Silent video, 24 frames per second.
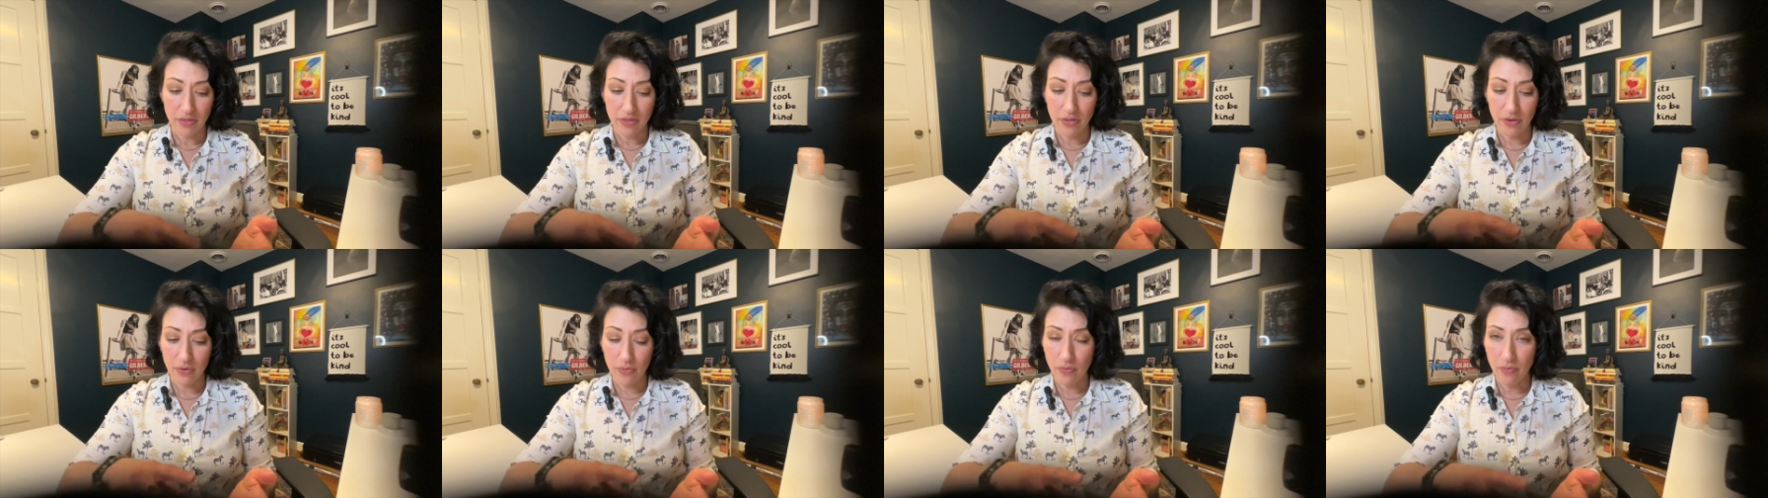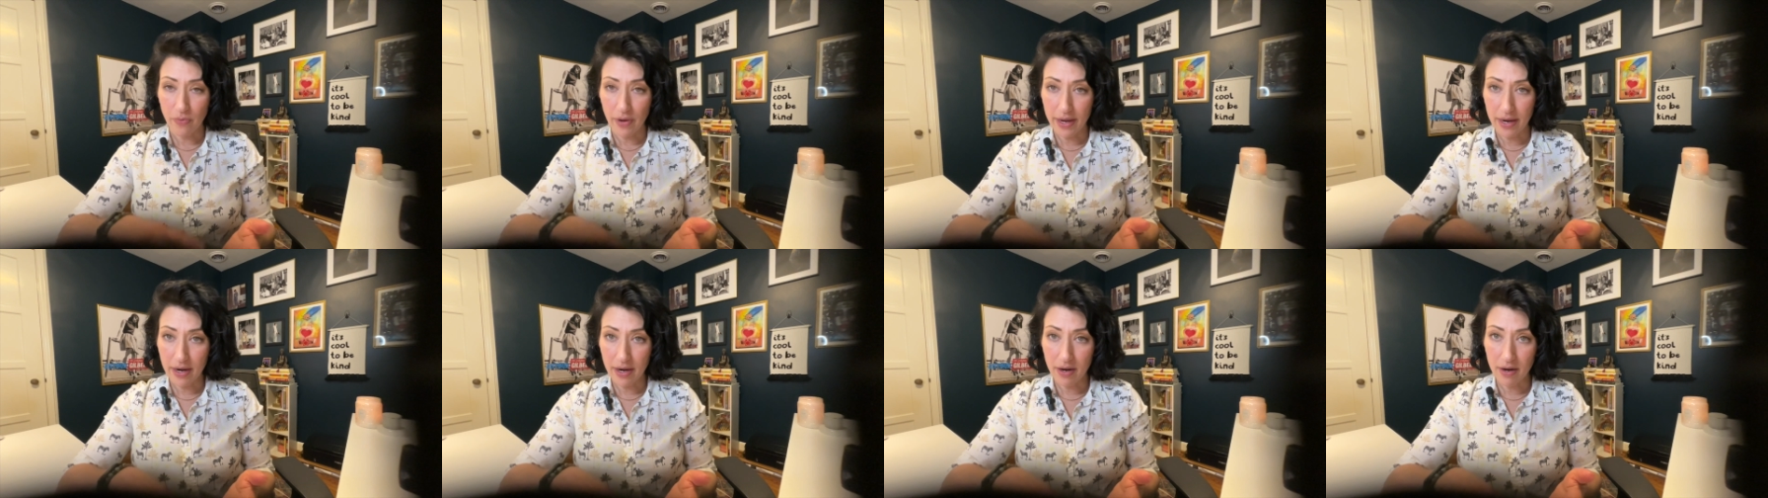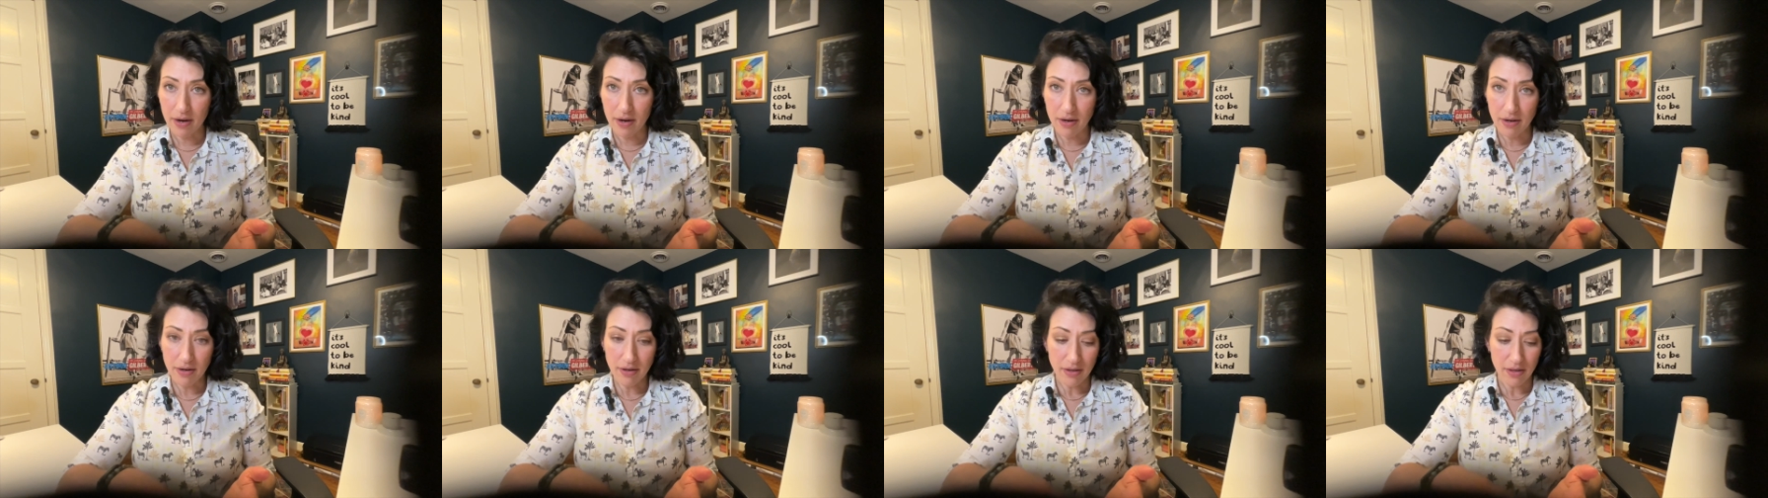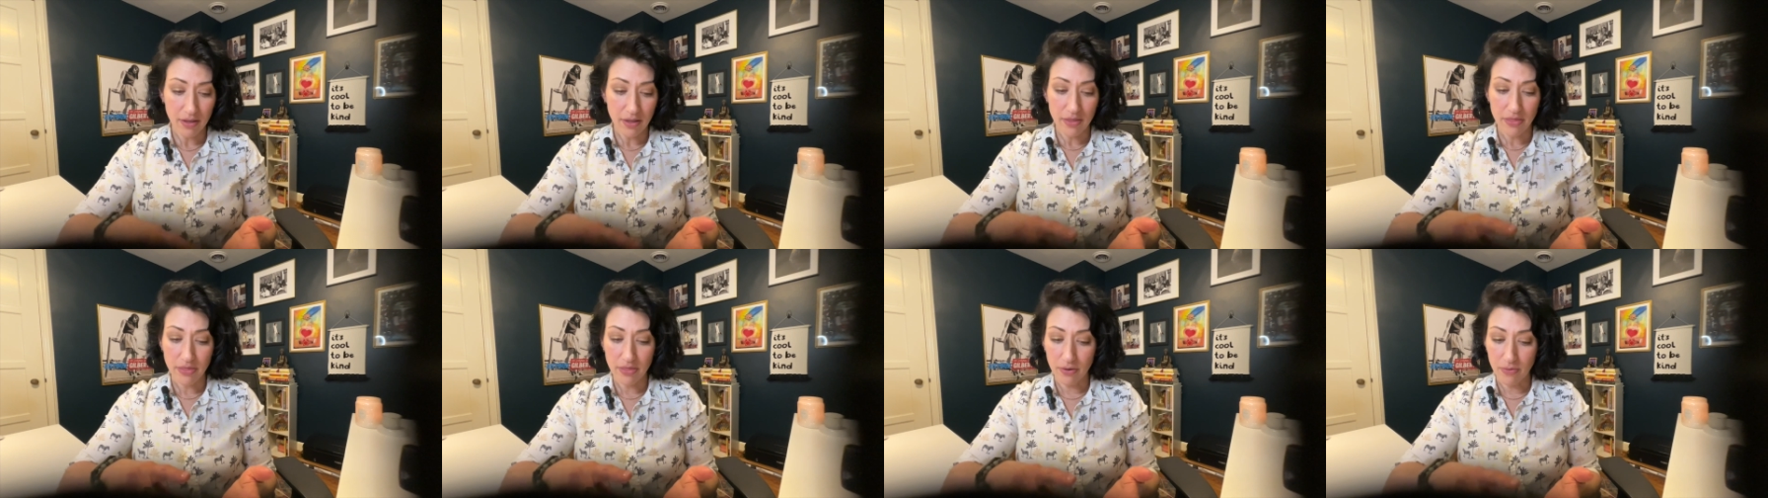the where,
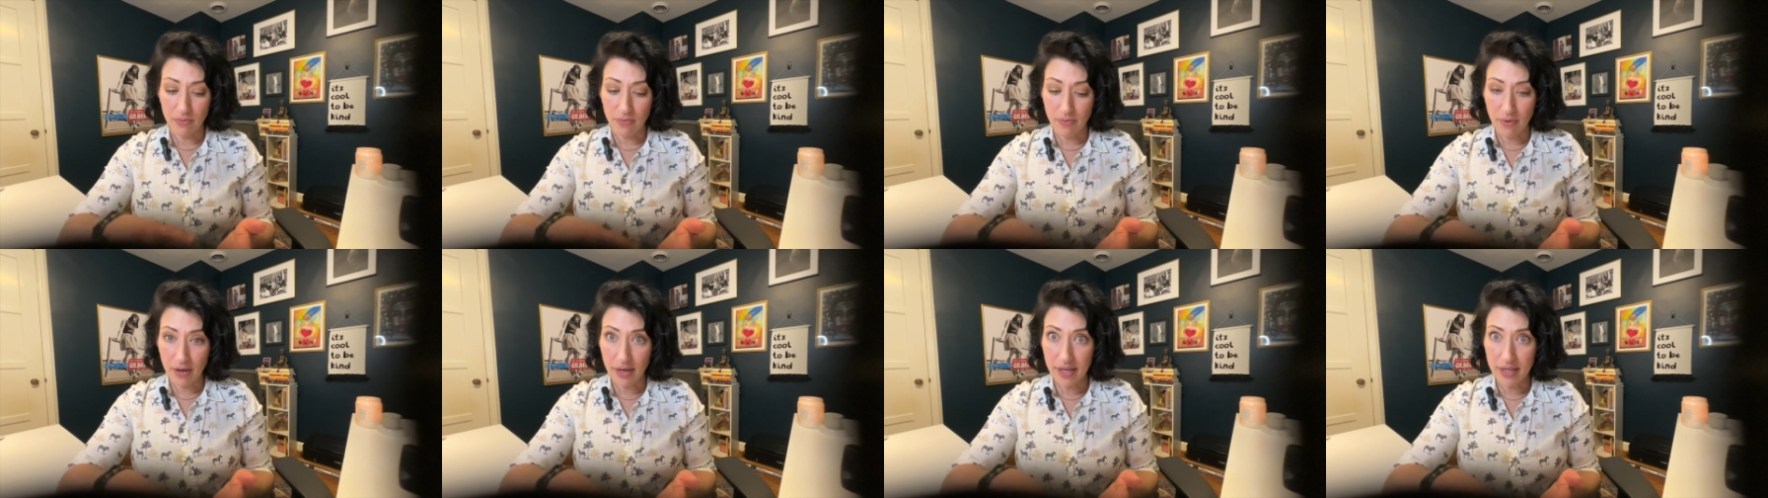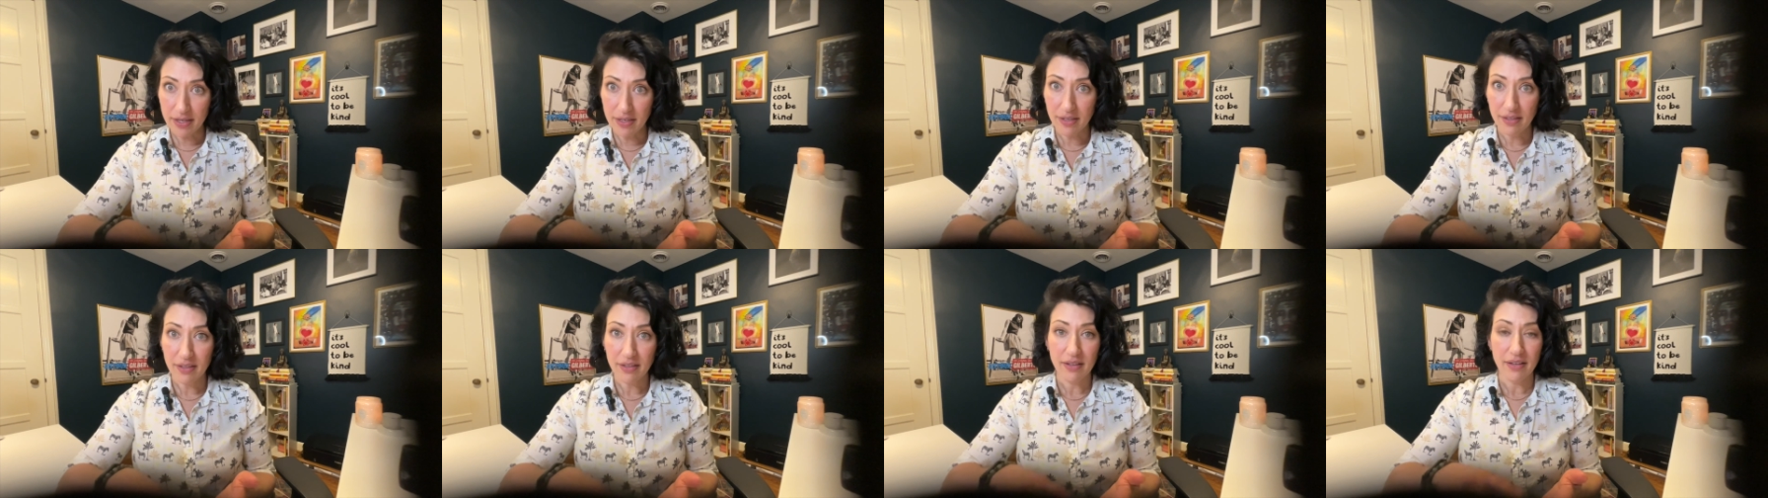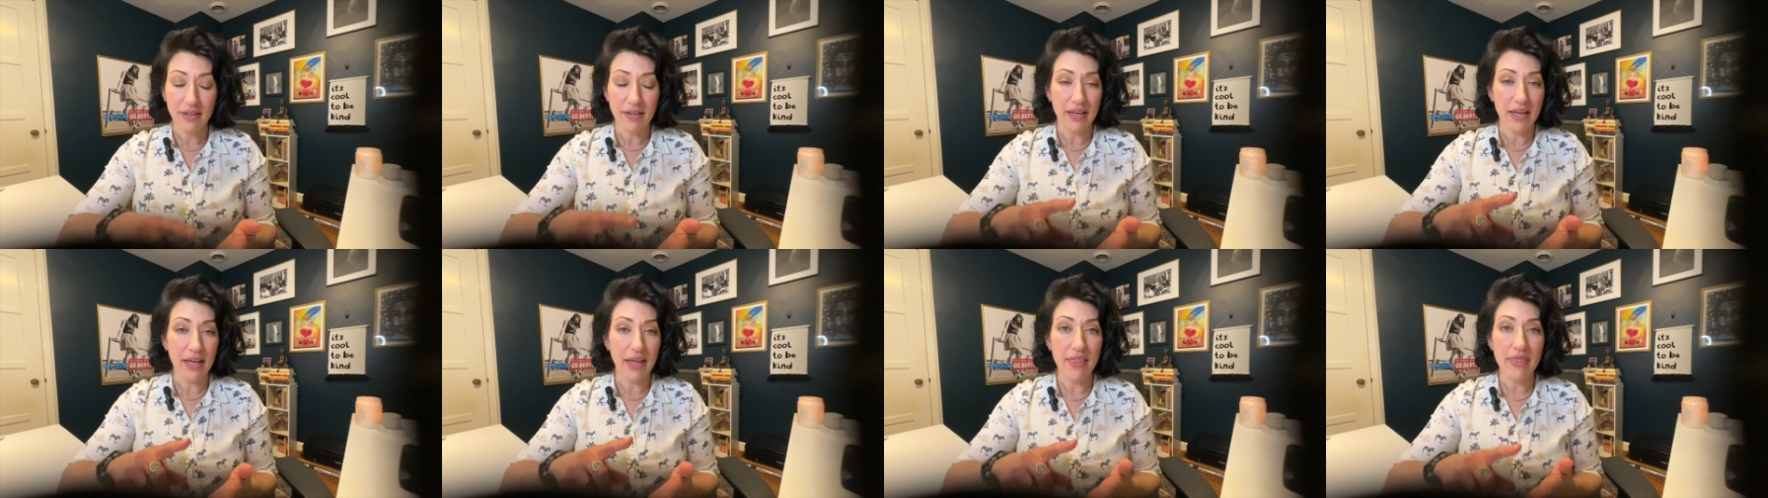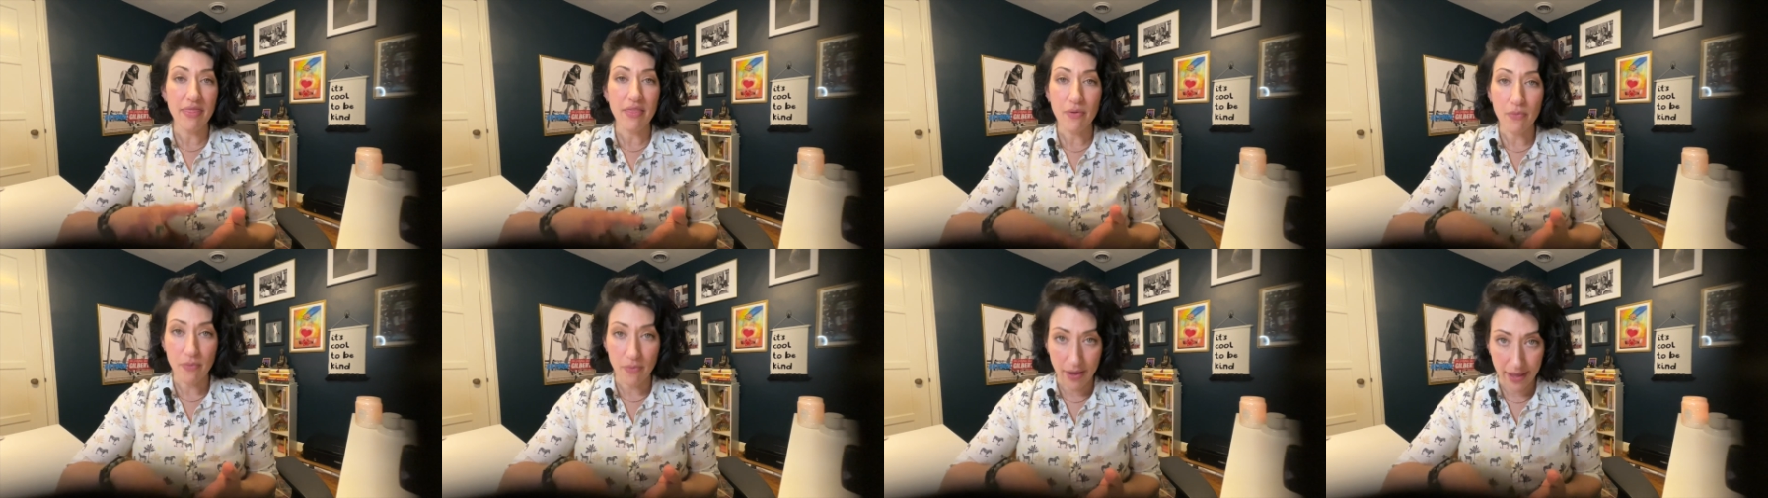the what,
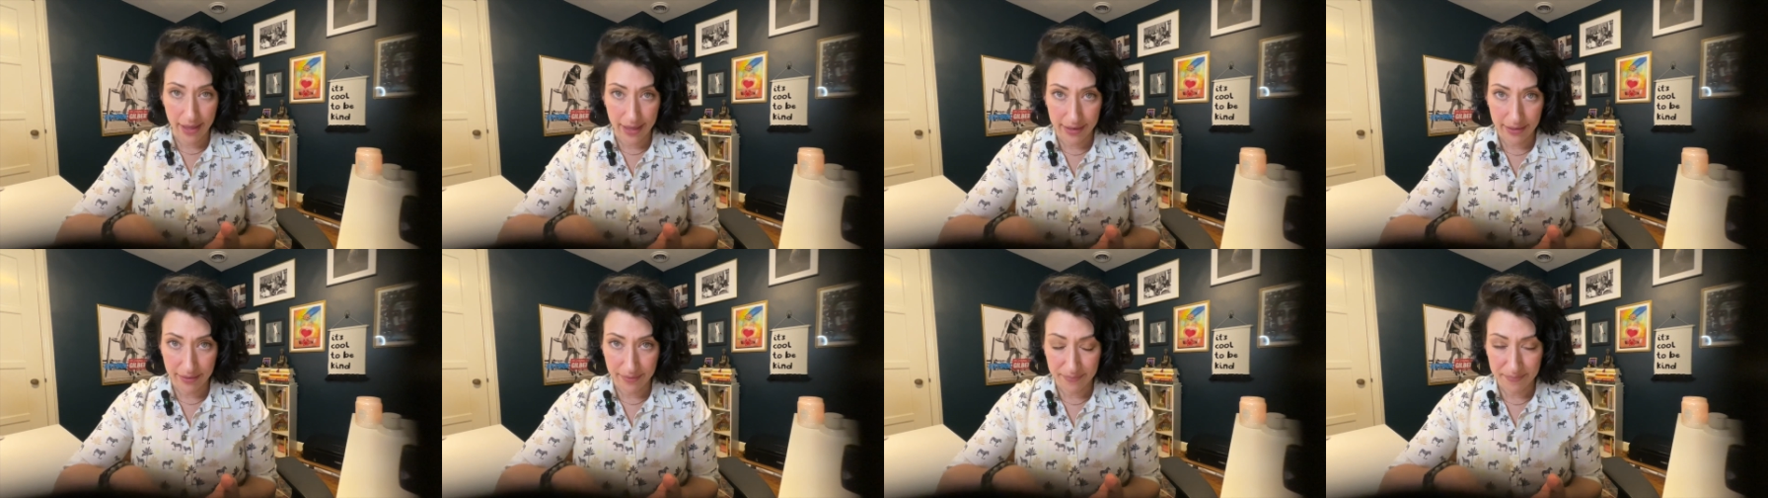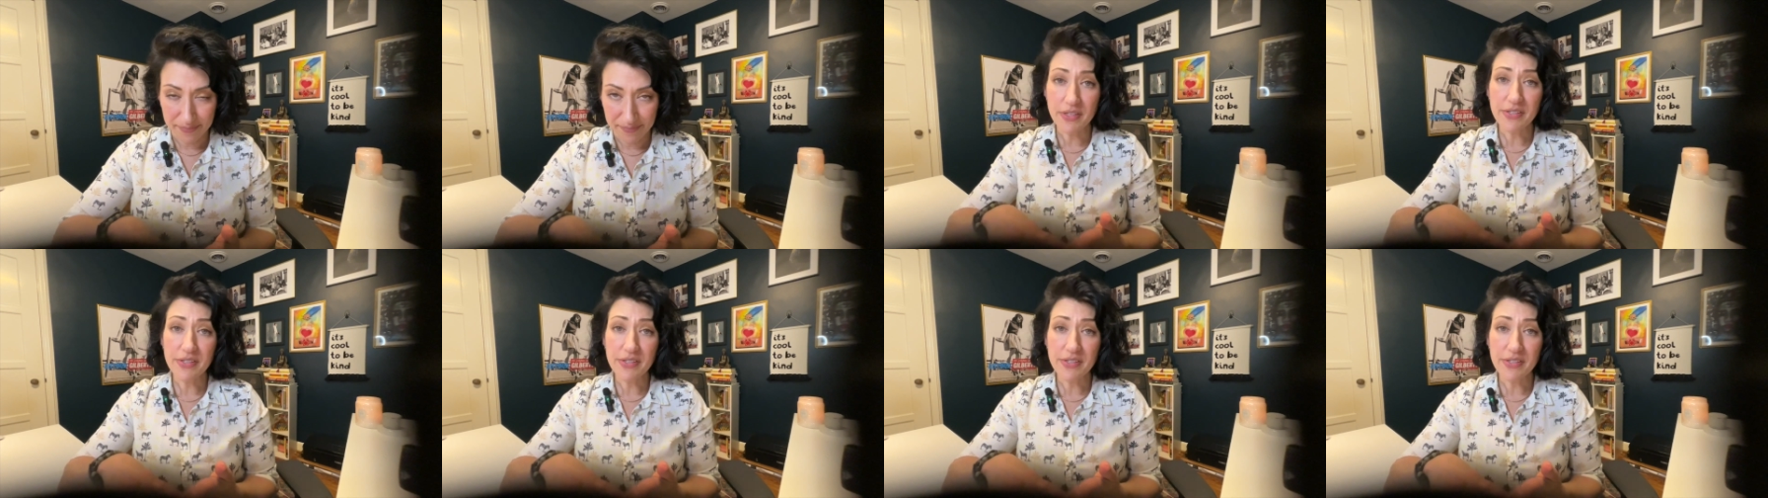and the when.